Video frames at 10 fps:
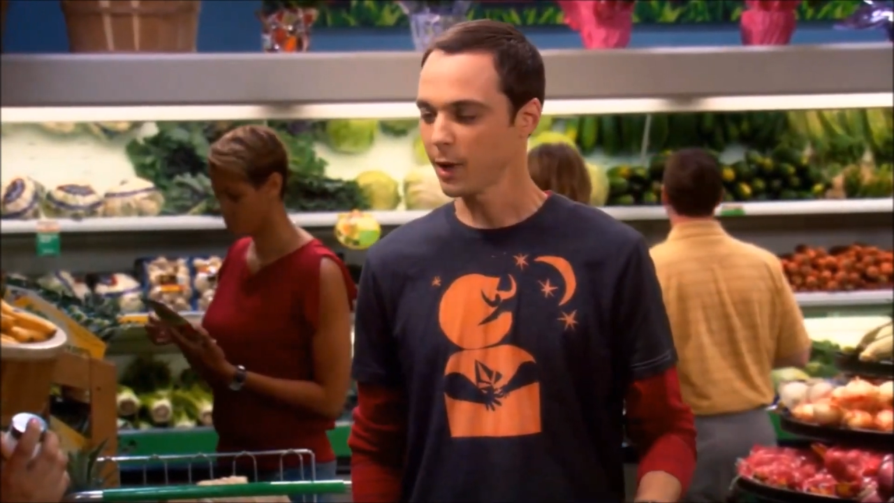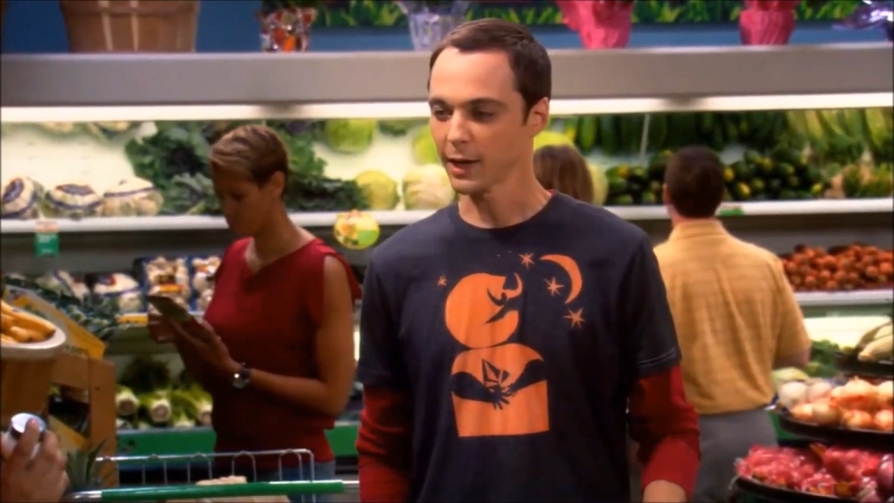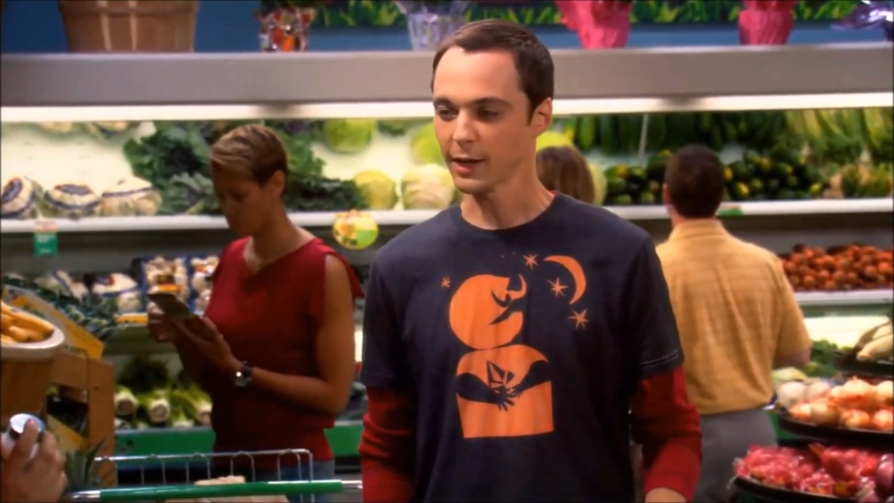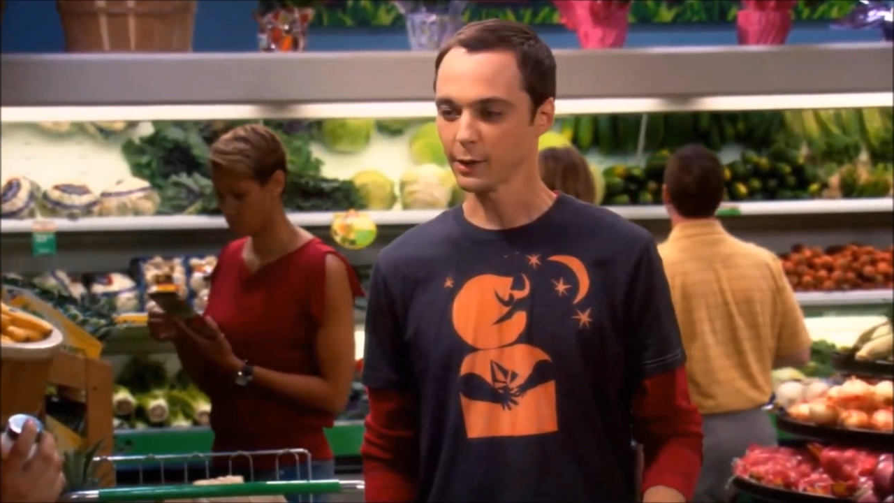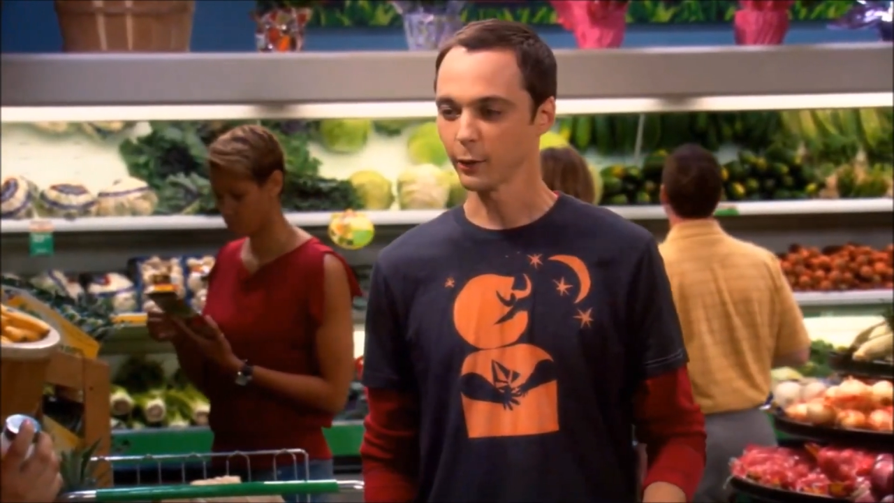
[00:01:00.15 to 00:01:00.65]

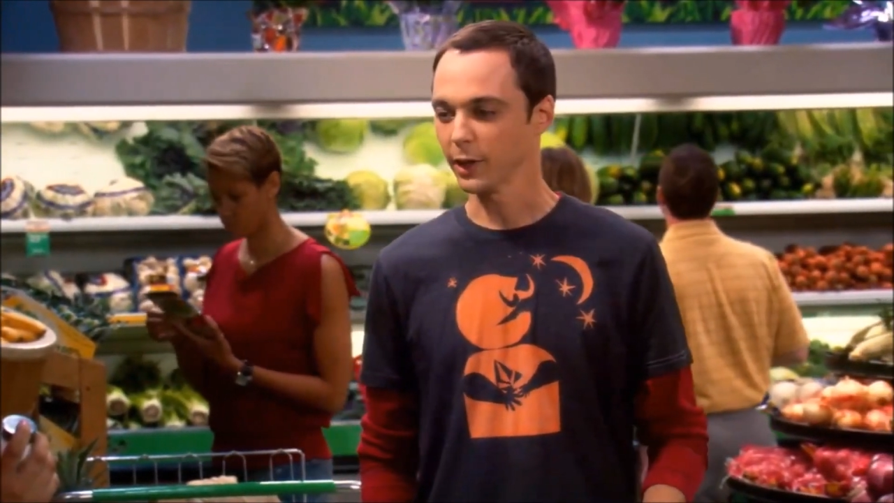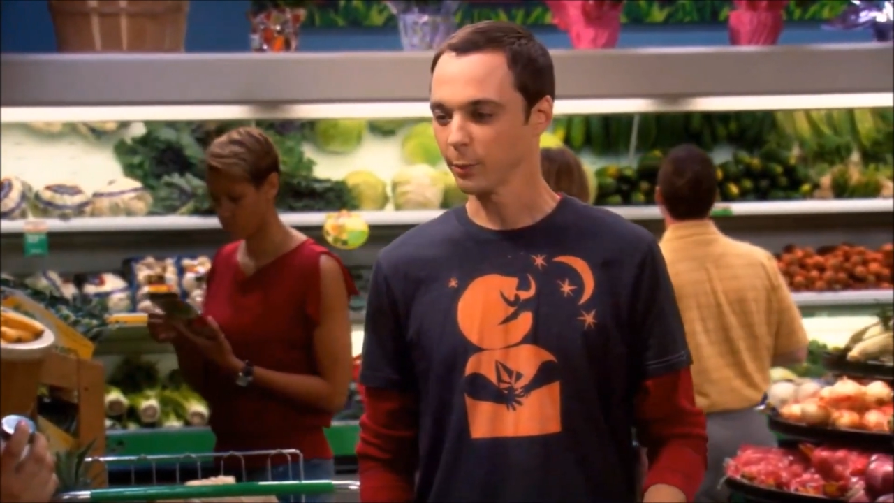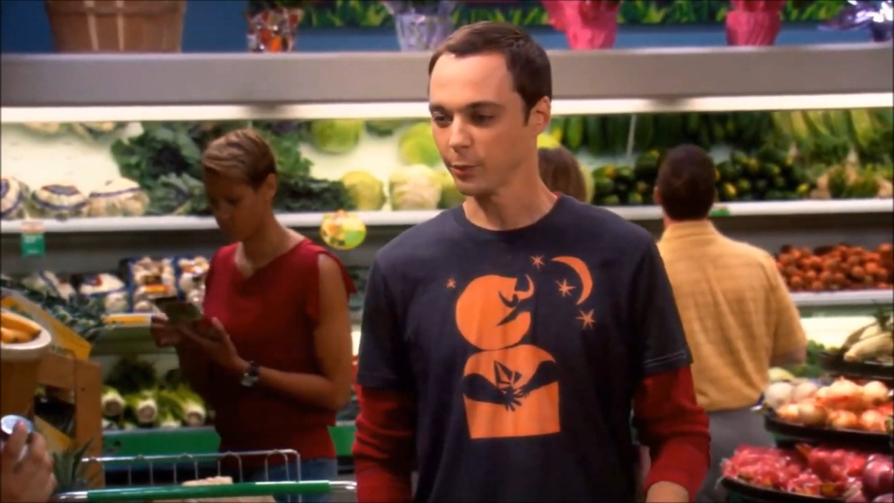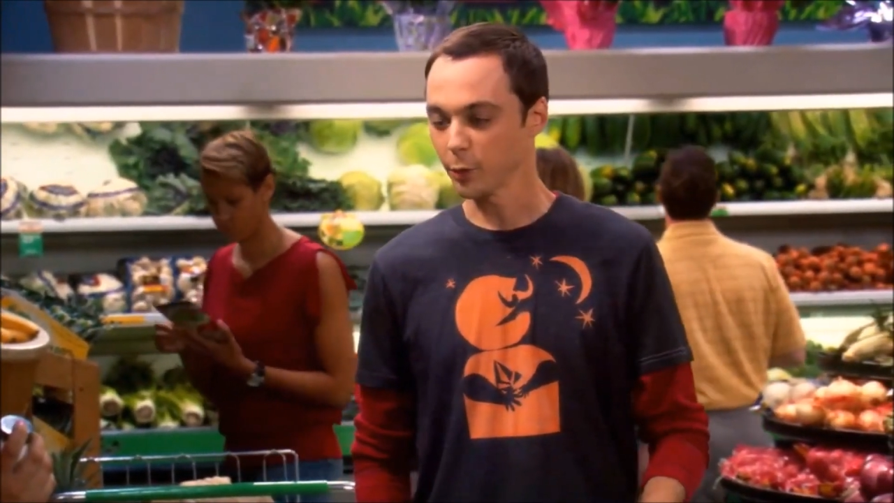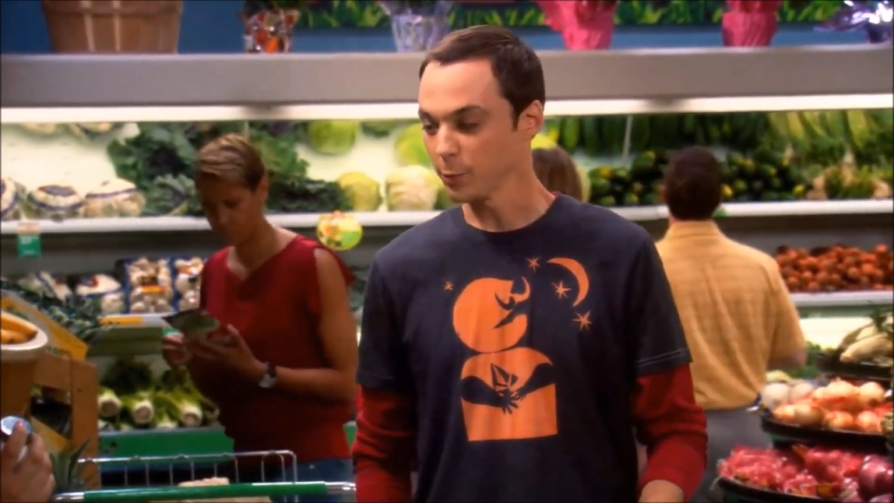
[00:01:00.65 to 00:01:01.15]
body can only
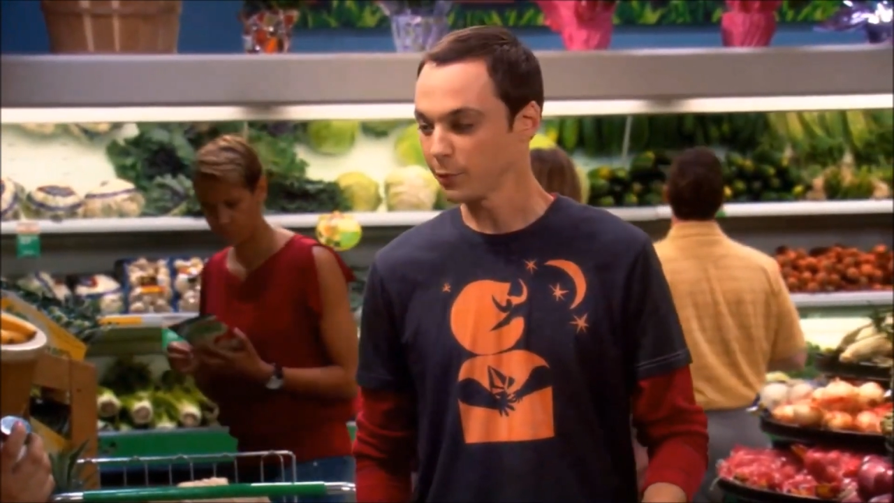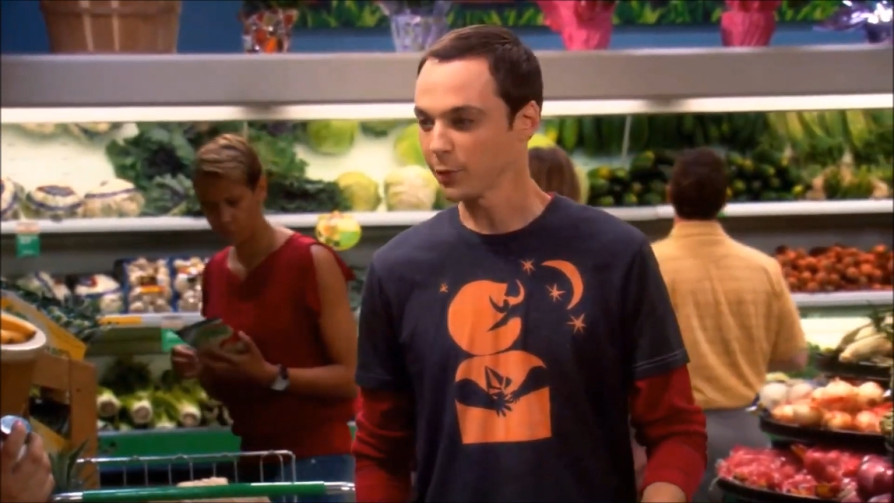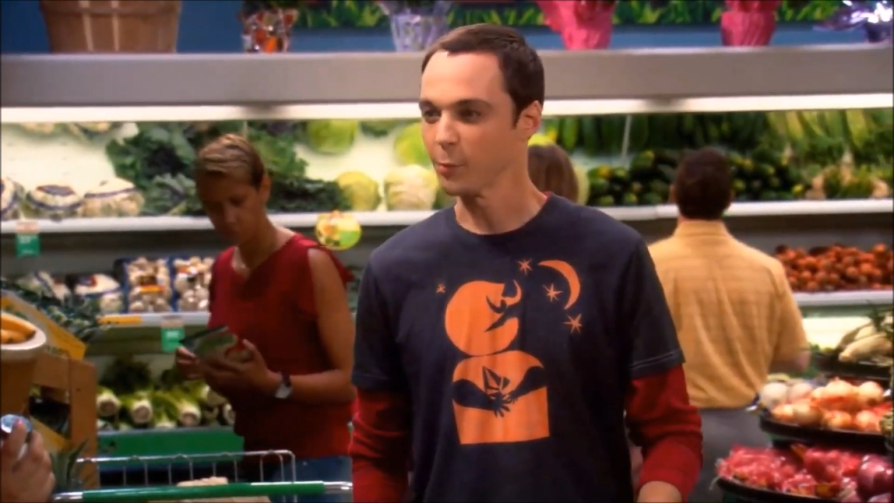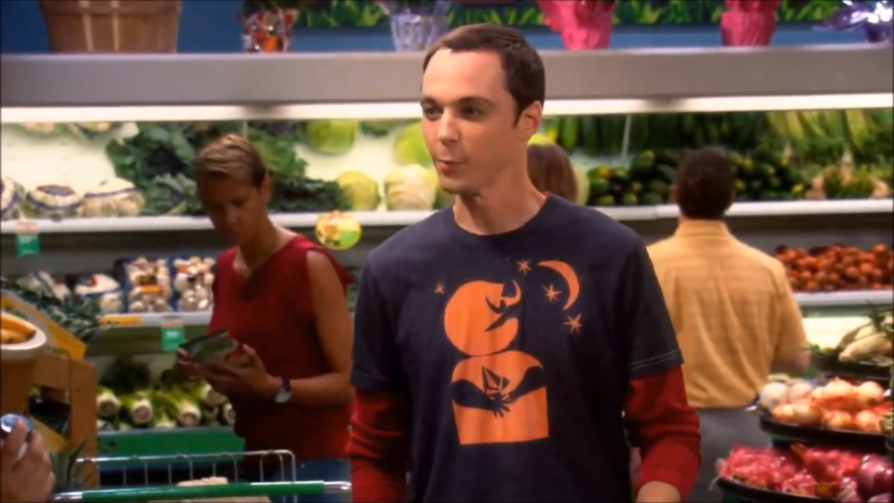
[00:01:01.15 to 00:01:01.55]
absorb so